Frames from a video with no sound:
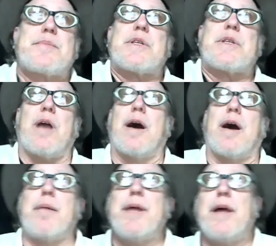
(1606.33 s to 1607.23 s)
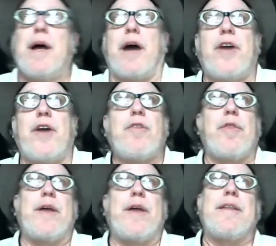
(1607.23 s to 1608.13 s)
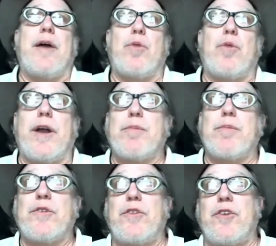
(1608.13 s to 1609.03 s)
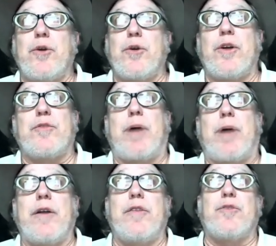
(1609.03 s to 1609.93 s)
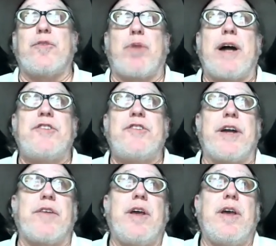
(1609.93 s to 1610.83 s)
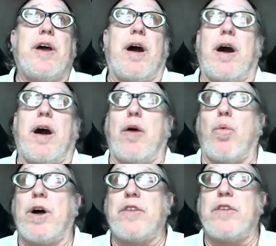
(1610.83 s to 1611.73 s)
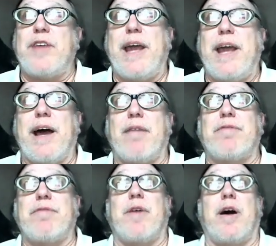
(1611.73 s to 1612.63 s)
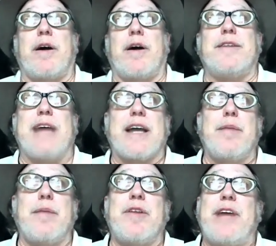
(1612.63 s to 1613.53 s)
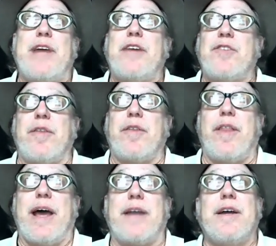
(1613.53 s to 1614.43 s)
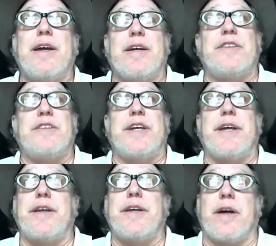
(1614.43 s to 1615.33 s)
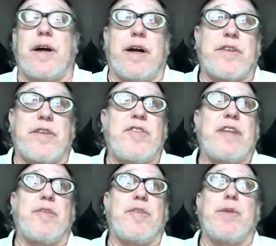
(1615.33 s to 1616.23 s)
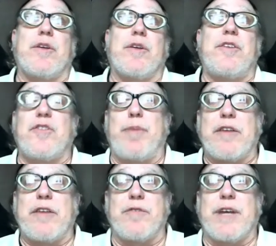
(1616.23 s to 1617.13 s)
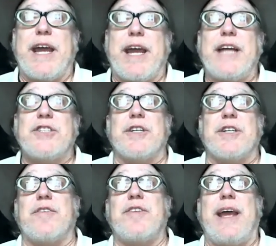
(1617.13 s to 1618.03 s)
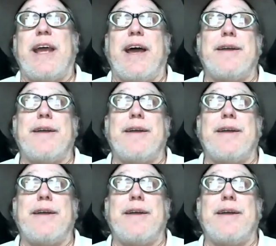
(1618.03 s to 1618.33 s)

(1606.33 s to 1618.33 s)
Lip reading: Another thing that we're able to do as part of this project was have documentation that did accessibility specifications. And